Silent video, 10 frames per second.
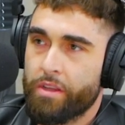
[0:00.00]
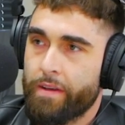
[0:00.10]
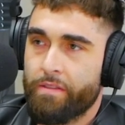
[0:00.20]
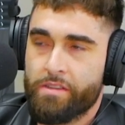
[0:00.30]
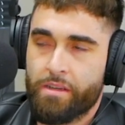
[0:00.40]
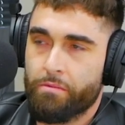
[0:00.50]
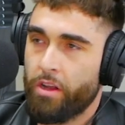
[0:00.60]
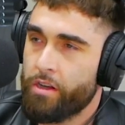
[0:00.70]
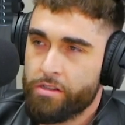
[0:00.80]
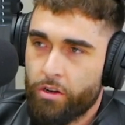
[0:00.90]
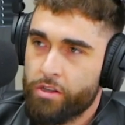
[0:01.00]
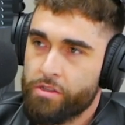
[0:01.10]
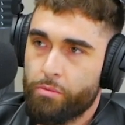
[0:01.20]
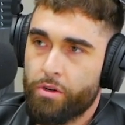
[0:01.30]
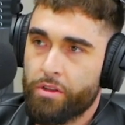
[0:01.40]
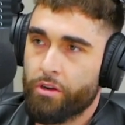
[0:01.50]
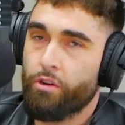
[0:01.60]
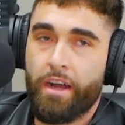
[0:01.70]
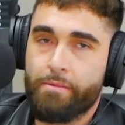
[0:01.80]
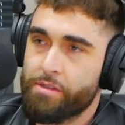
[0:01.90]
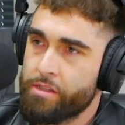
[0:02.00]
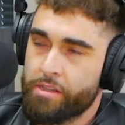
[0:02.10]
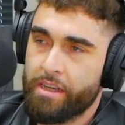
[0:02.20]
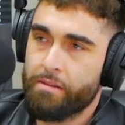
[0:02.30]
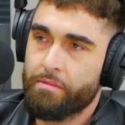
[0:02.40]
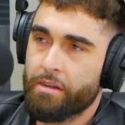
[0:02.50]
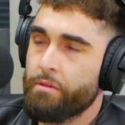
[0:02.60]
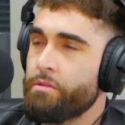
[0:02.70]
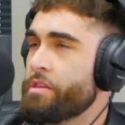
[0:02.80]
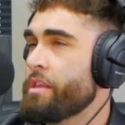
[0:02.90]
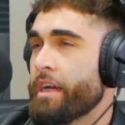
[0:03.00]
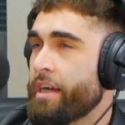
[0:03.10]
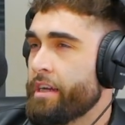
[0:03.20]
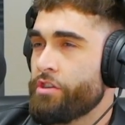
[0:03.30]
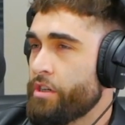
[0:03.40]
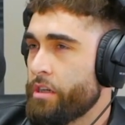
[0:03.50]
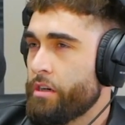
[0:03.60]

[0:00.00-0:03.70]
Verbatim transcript: They had the same laws across the board. The crime is the same. Like we would see that kind of shit.